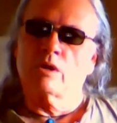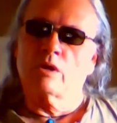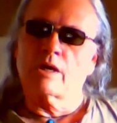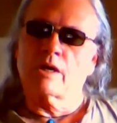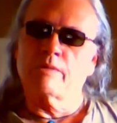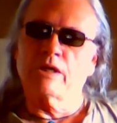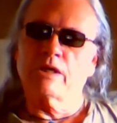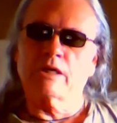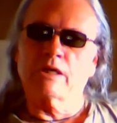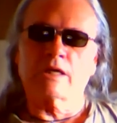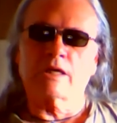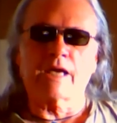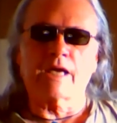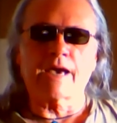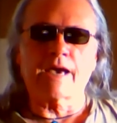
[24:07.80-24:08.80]
it
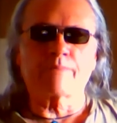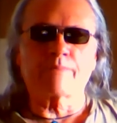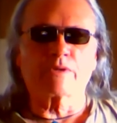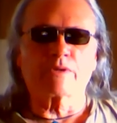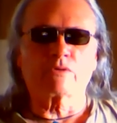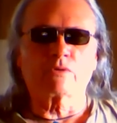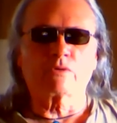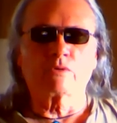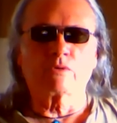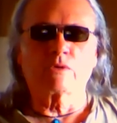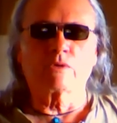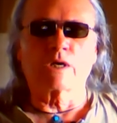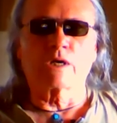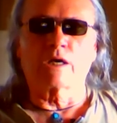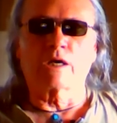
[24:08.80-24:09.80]
can happen
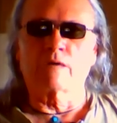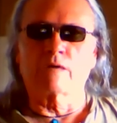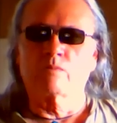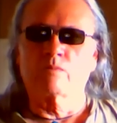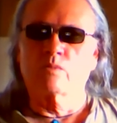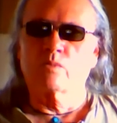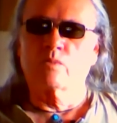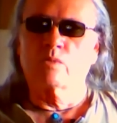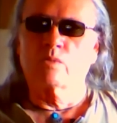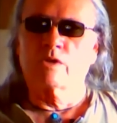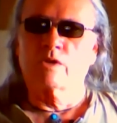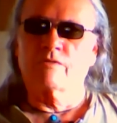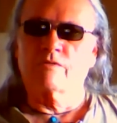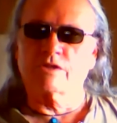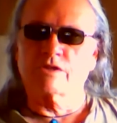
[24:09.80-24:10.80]
through,
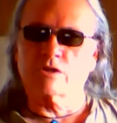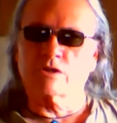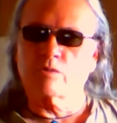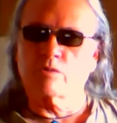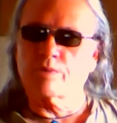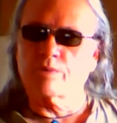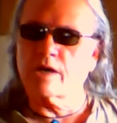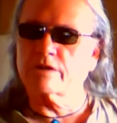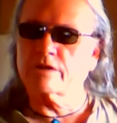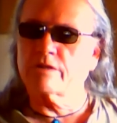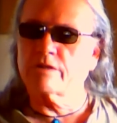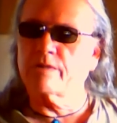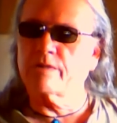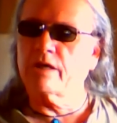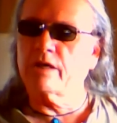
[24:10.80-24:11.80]
physical
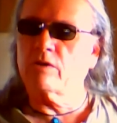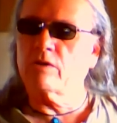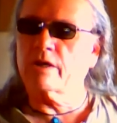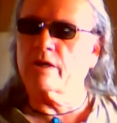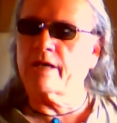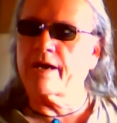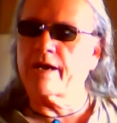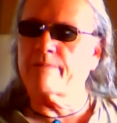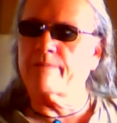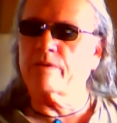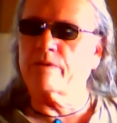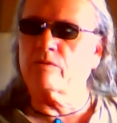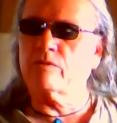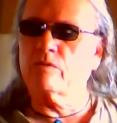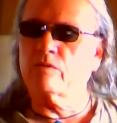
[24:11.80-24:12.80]
proximity, or it can
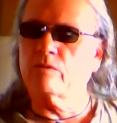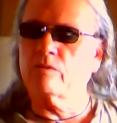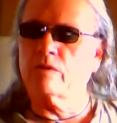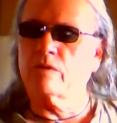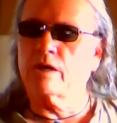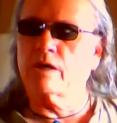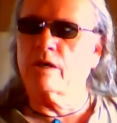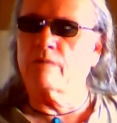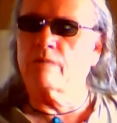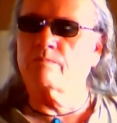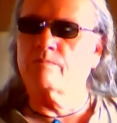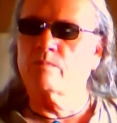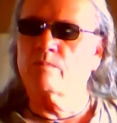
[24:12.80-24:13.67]
happen through